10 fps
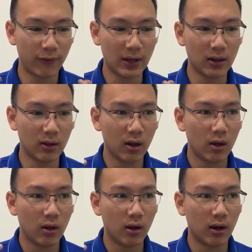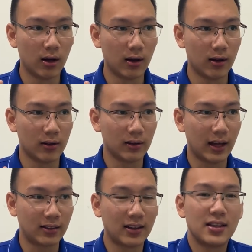feel
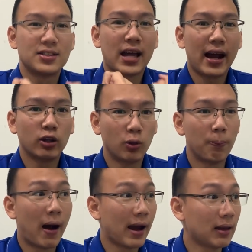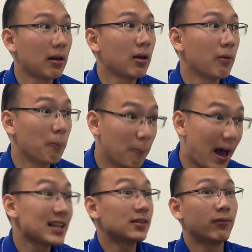like the desire to buy
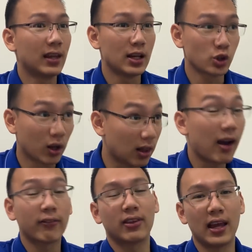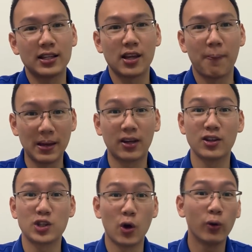massive things or a lot of things
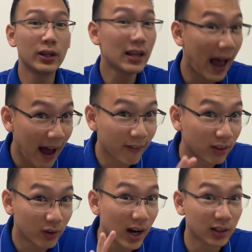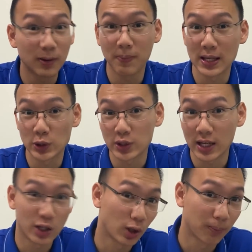because you only have 300
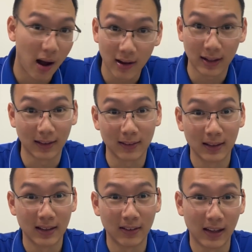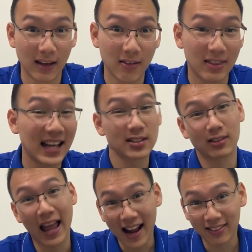pesos in your pocket. Okay, that's
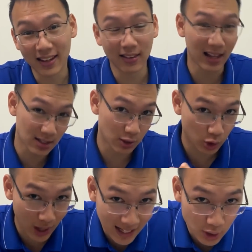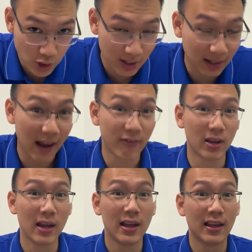a tactic, that's a strategy
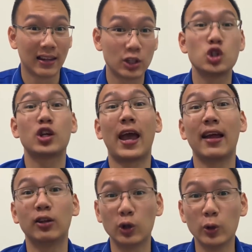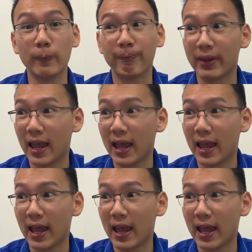that you can do,